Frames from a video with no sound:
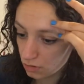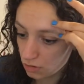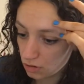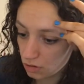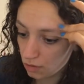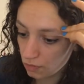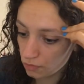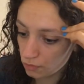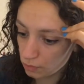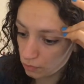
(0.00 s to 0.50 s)

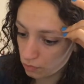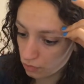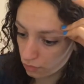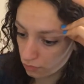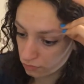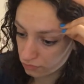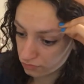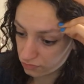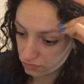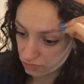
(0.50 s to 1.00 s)
On the
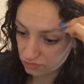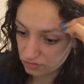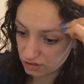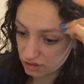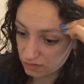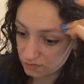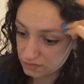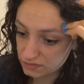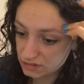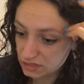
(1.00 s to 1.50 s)
wards, the
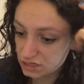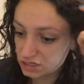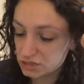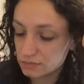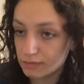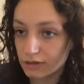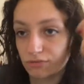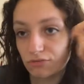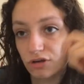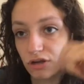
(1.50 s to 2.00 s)
staff searched
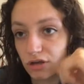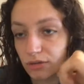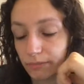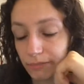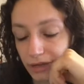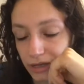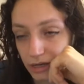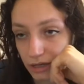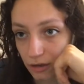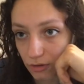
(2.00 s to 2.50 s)
my room
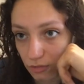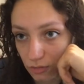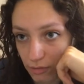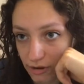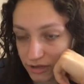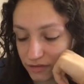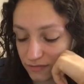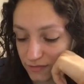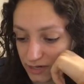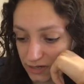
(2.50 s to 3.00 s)
and I
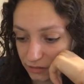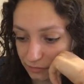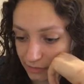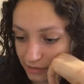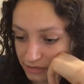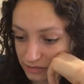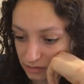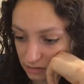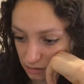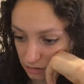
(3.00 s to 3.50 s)
always found
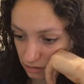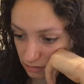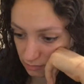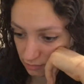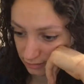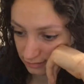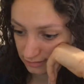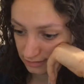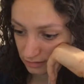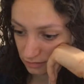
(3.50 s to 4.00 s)
ways to hurt
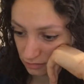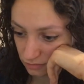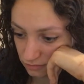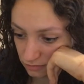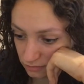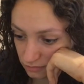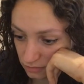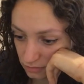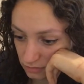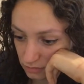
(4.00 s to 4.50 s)
myself.
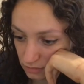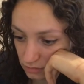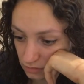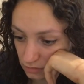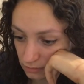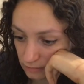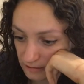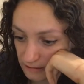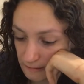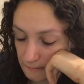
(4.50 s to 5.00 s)

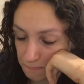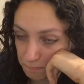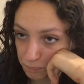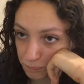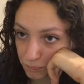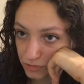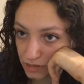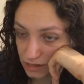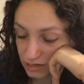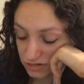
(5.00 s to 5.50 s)

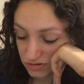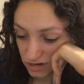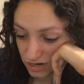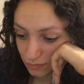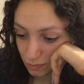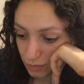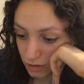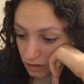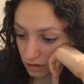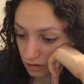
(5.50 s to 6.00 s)
At Drayton
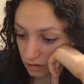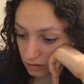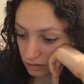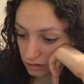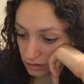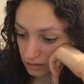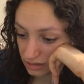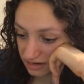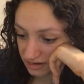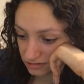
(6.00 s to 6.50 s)
Park,
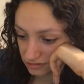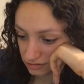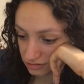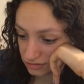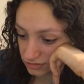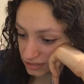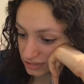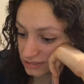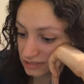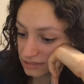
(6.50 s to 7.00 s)
I learned to
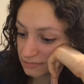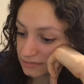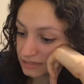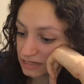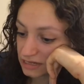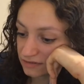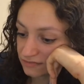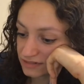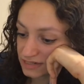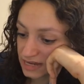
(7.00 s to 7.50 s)
trust them
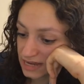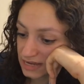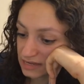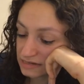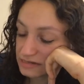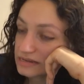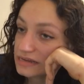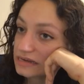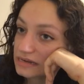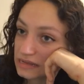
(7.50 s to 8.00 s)
enough to hand
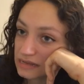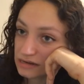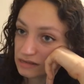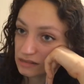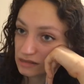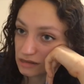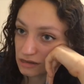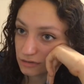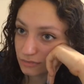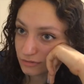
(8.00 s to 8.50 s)
in
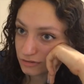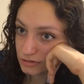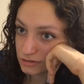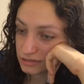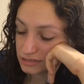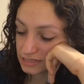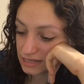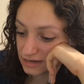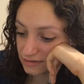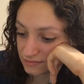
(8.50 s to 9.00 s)
anything I wasn't
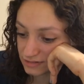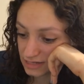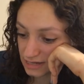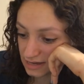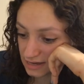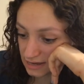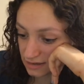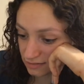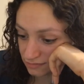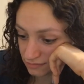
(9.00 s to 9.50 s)
safe to
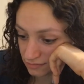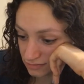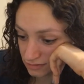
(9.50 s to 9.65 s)
have.